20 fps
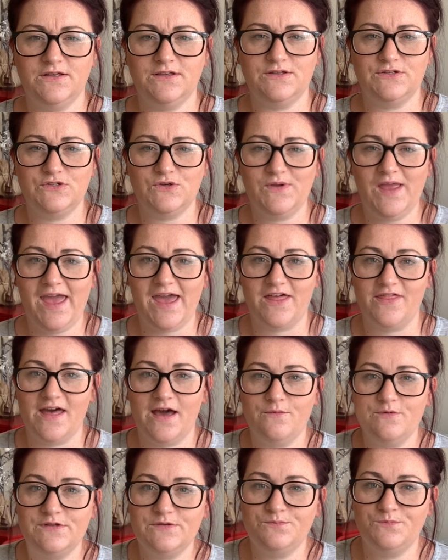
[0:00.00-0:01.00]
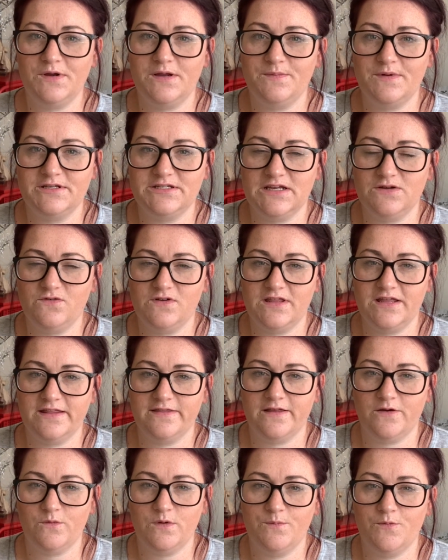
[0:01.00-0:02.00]
So yeah, that was pretty much everything
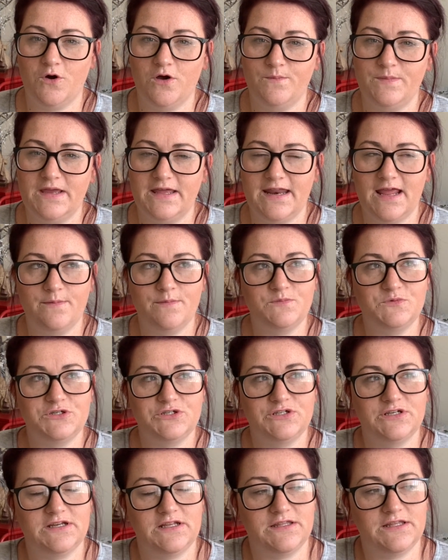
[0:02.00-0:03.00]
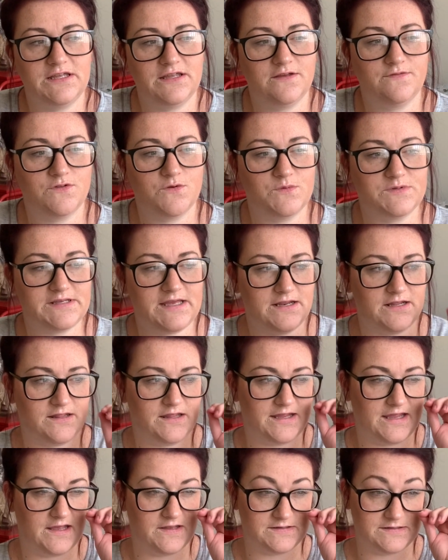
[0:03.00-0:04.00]
that we bought at B&M. I'm just trying to think if there was
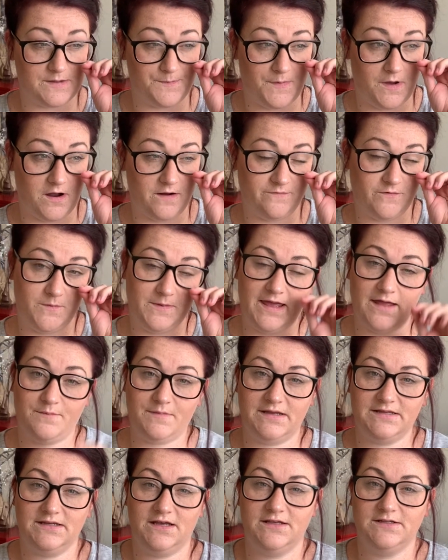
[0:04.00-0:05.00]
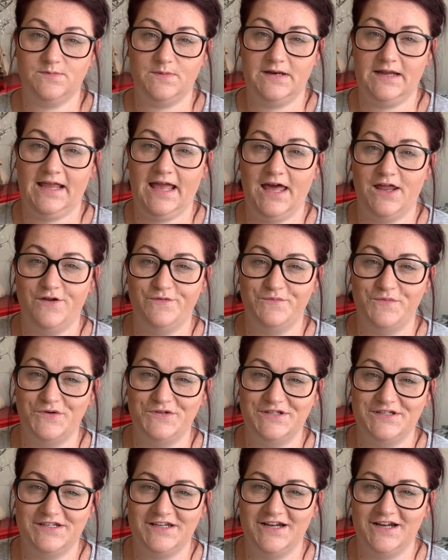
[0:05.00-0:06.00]
anything else apart from getting my husband a can of
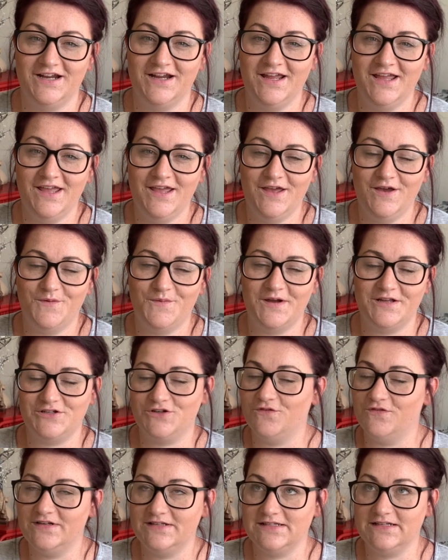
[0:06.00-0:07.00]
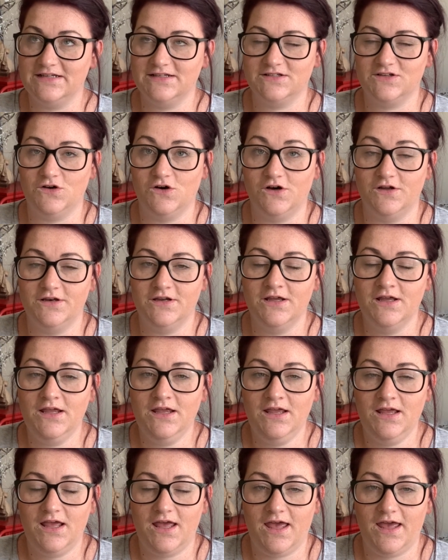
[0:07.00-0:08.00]
Monster, which obviously is gone.
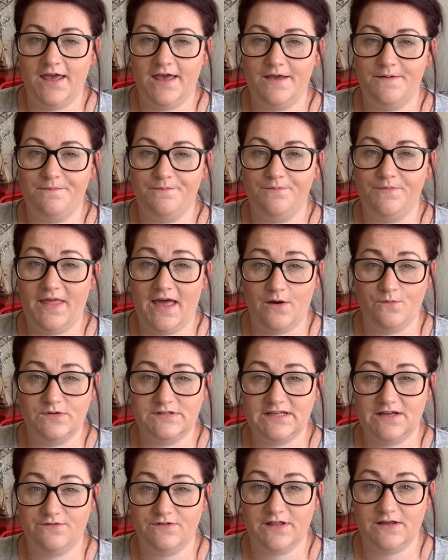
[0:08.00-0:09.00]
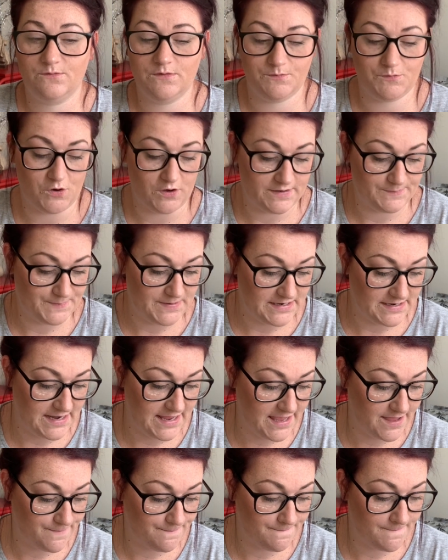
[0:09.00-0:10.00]
That was everything we bought at
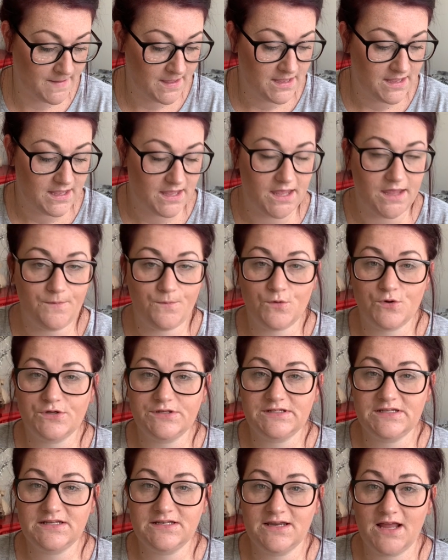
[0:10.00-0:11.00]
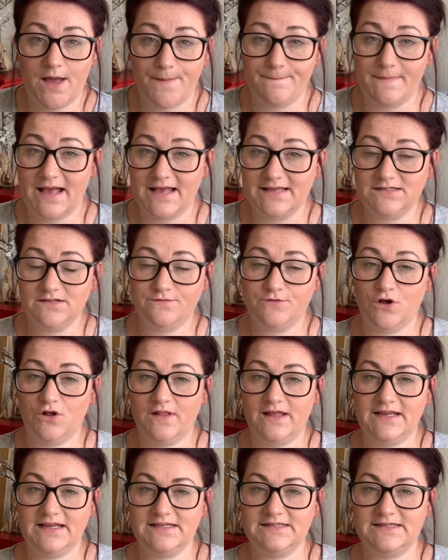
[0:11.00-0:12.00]
B&M. It wasn't a massive haul,
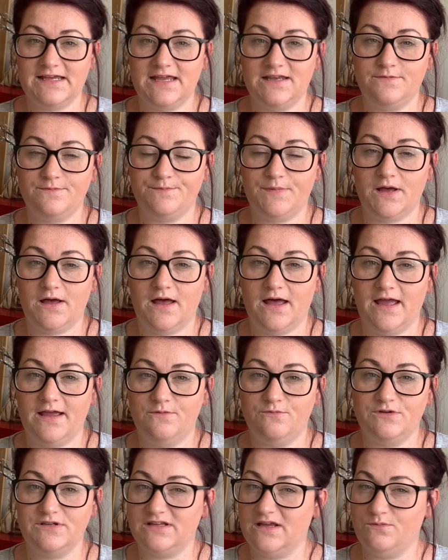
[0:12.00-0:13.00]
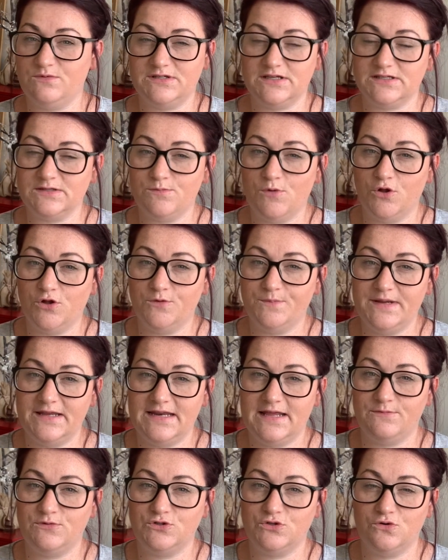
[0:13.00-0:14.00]
like I said, but it was a smaller
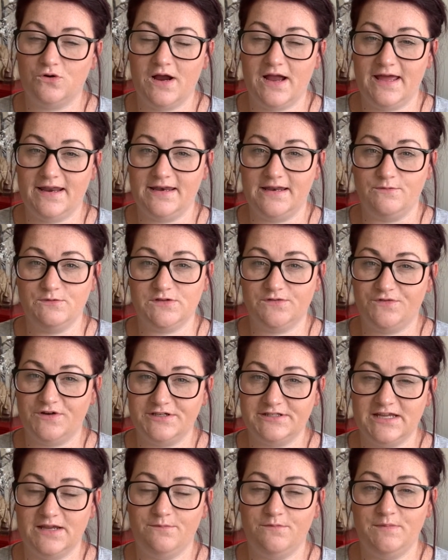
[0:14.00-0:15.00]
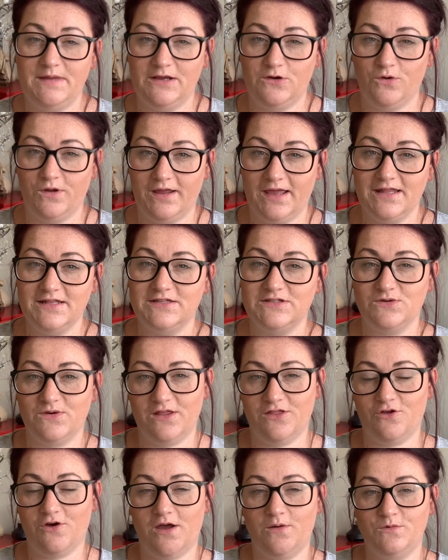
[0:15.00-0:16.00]
B&M store, and it was the first time me going in, so I
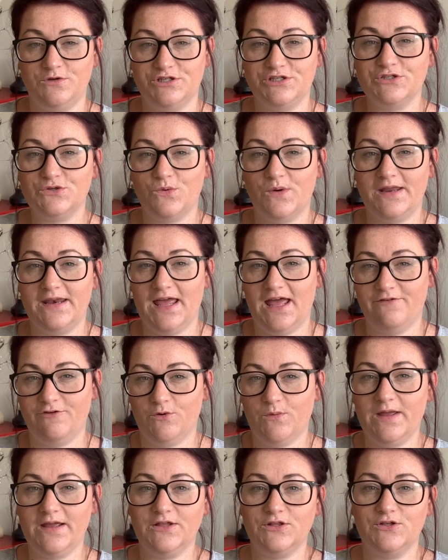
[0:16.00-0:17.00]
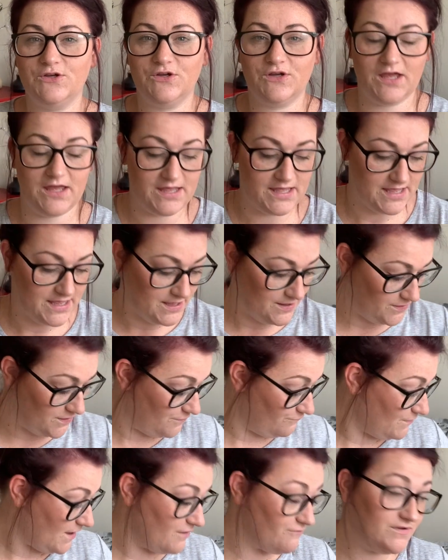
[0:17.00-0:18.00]
thought I would just go in and have a quick look.
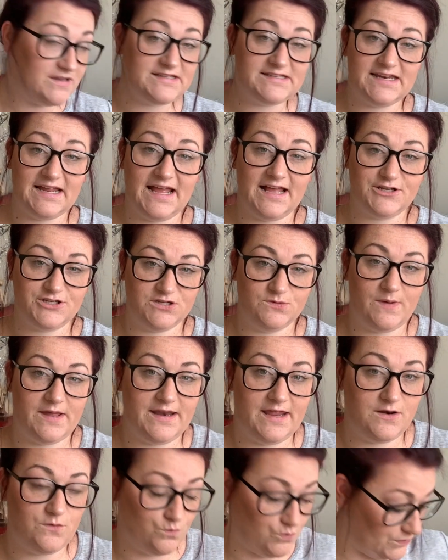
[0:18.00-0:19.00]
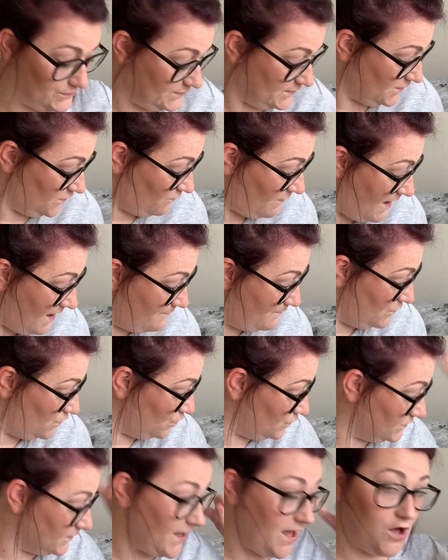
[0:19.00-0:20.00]
The reason I actually went in was to grab
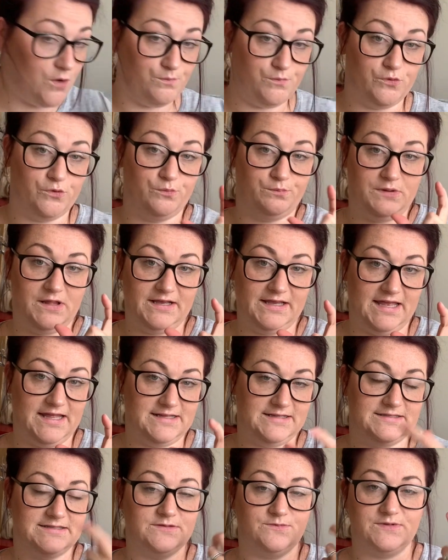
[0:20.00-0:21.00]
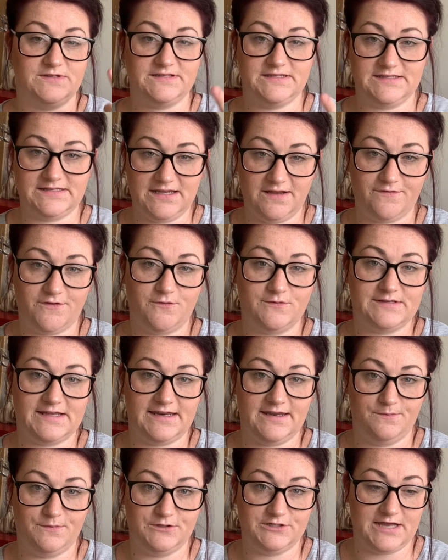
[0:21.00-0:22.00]
those Calpol plugins, was to see if there was
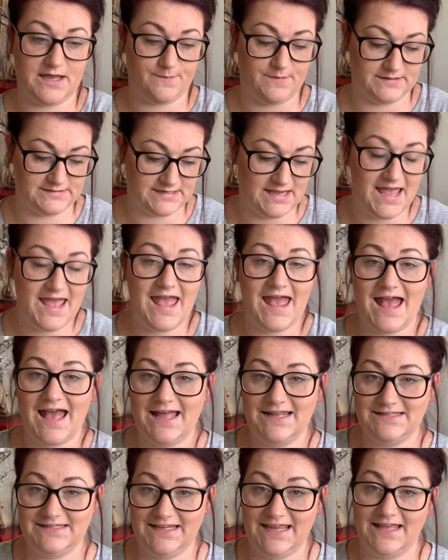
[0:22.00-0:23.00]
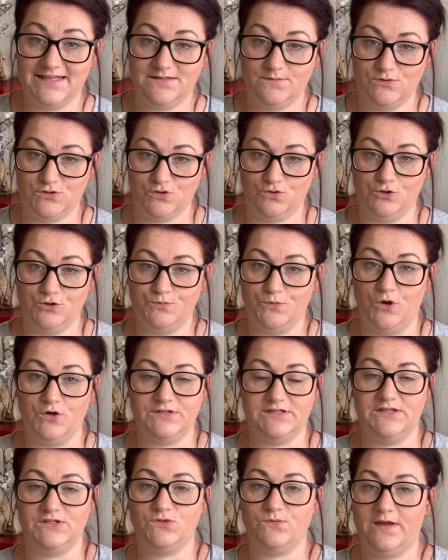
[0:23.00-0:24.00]
any pyjamas and to get some storage
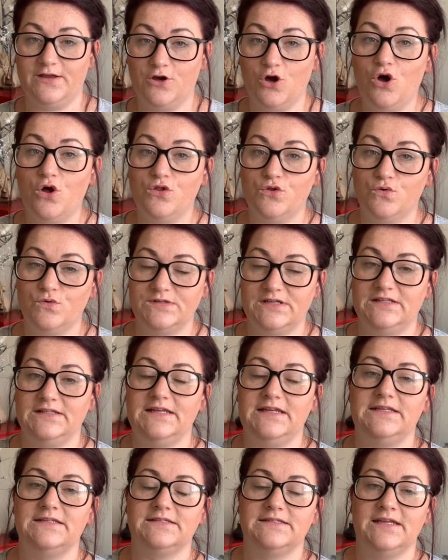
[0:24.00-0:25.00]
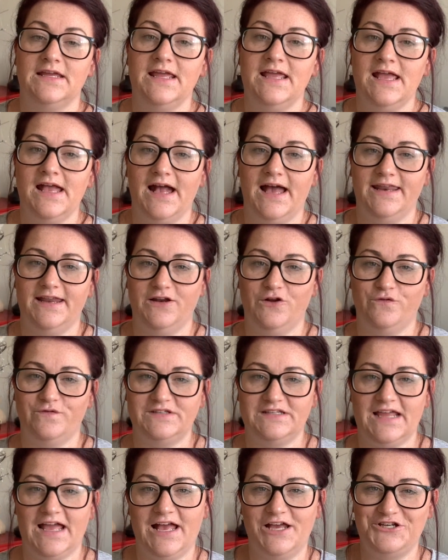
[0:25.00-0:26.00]
boxes. So I got those at least, and then
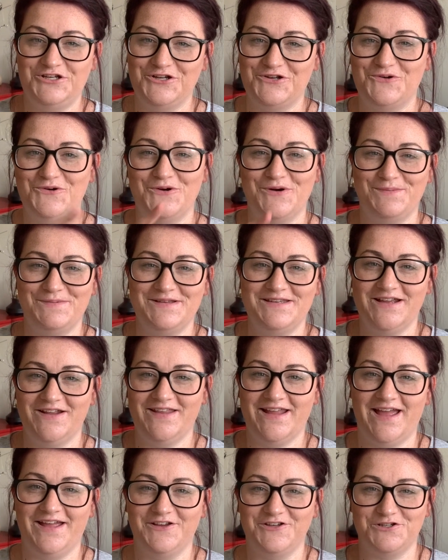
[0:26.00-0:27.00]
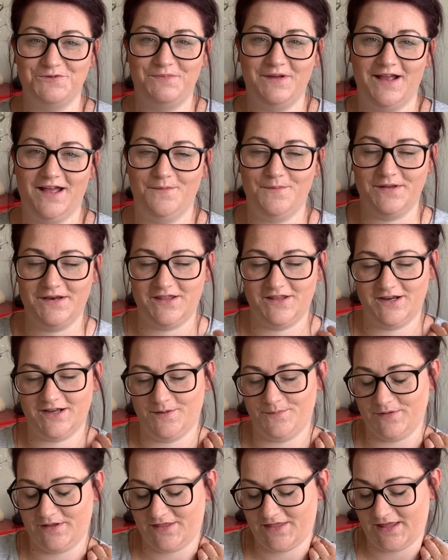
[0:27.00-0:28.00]
obviously as you go up and down the aisles you pick up another
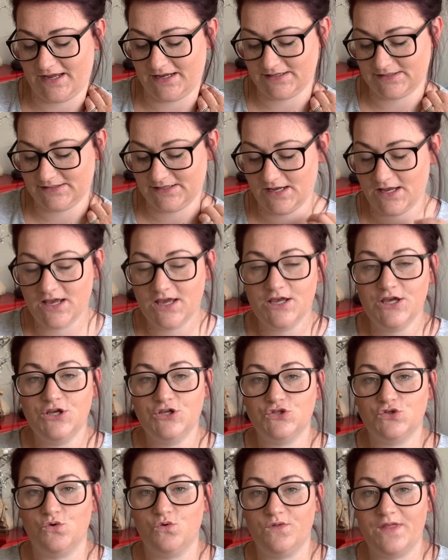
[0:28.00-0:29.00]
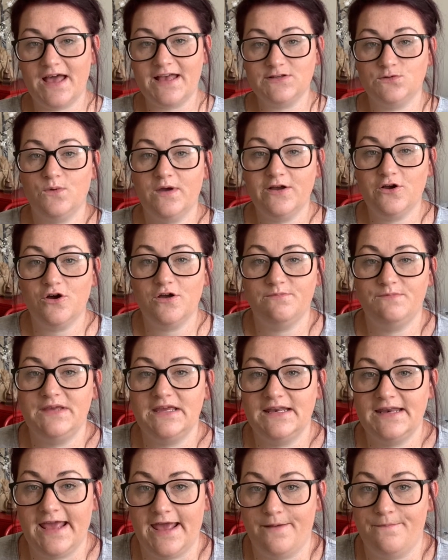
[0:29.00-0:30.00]
couple of things. So that's what I got at
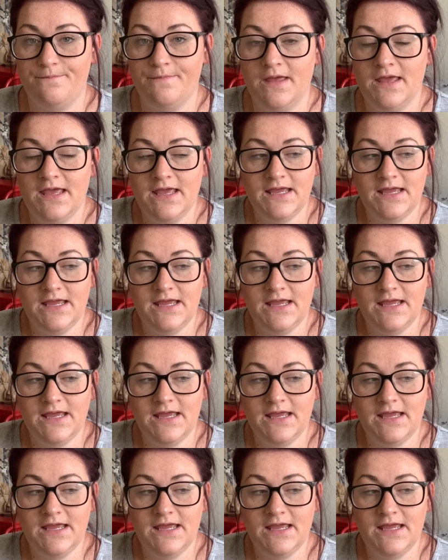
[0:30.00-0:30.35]
B&M.